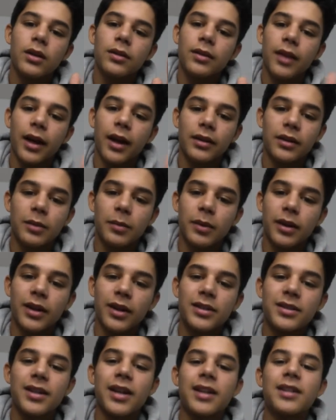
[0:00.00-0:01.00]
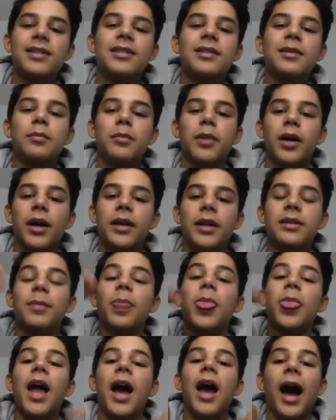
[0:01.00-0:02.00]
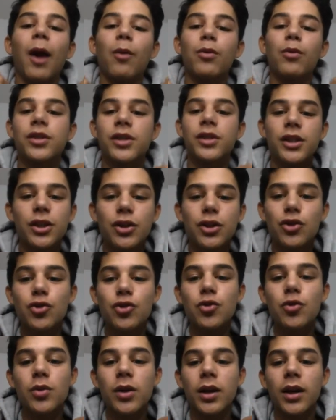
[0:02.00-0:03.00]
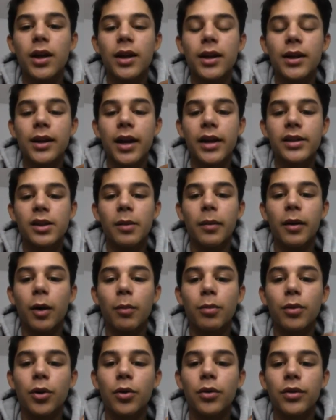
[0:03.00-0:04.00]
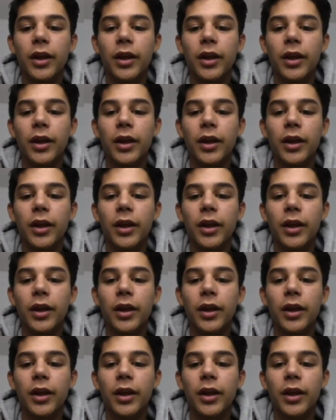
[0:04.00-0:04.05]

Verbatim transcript: That didn't make any sense, but I will see you next time I upload.